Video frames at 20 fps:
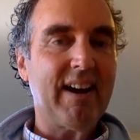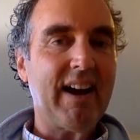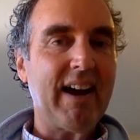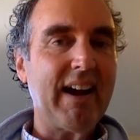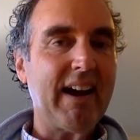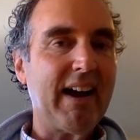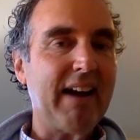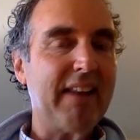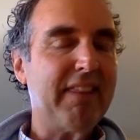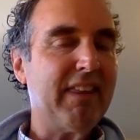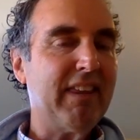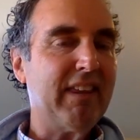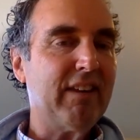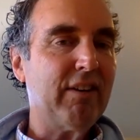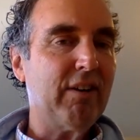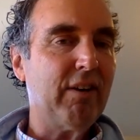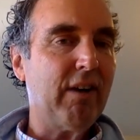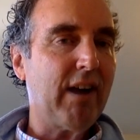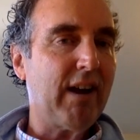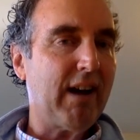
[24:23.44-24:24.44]
I, I think
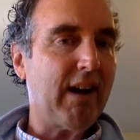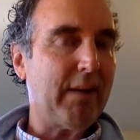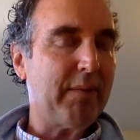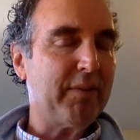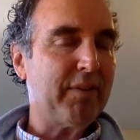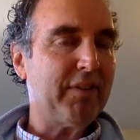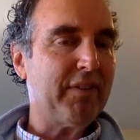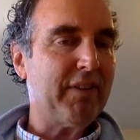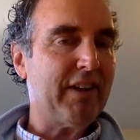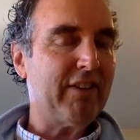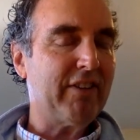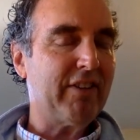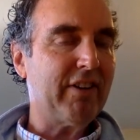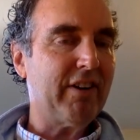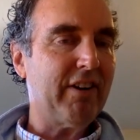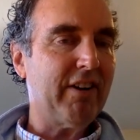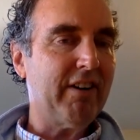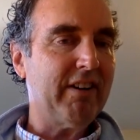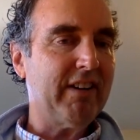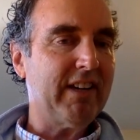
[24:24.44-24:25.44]
your
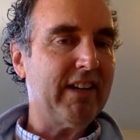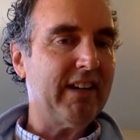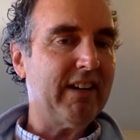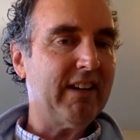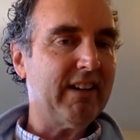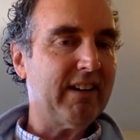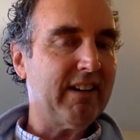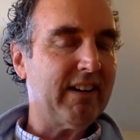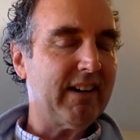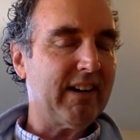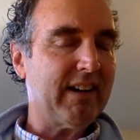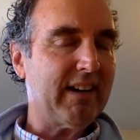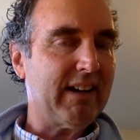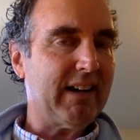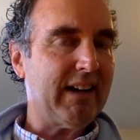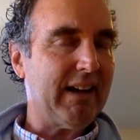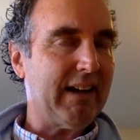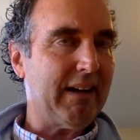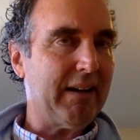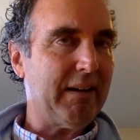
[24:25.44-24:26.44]
observation earlier
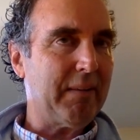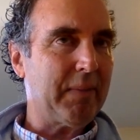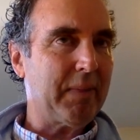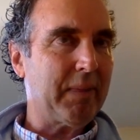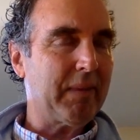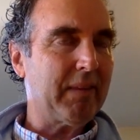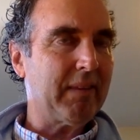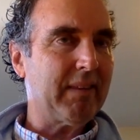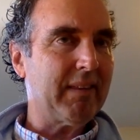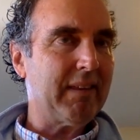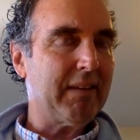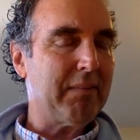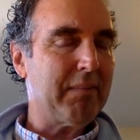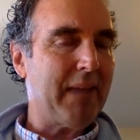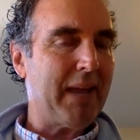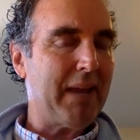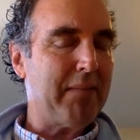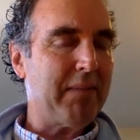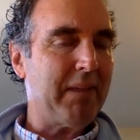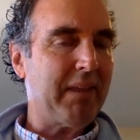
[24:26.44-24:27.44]
um, that
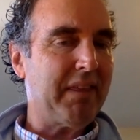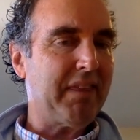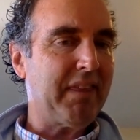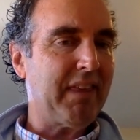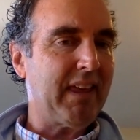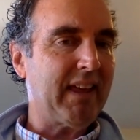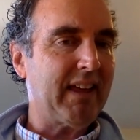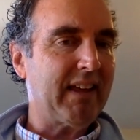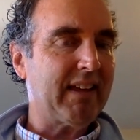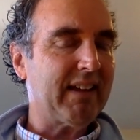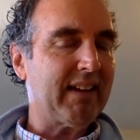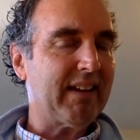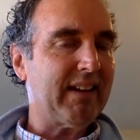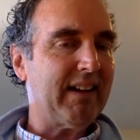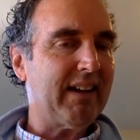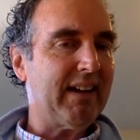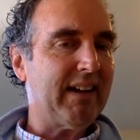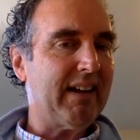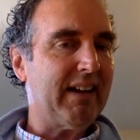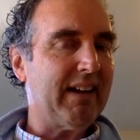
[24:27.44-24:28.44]
made me think
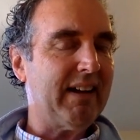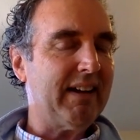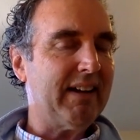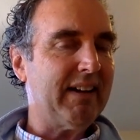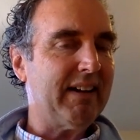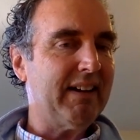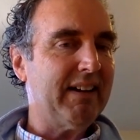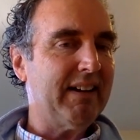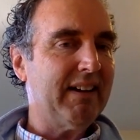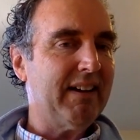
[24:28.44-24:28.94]
uh,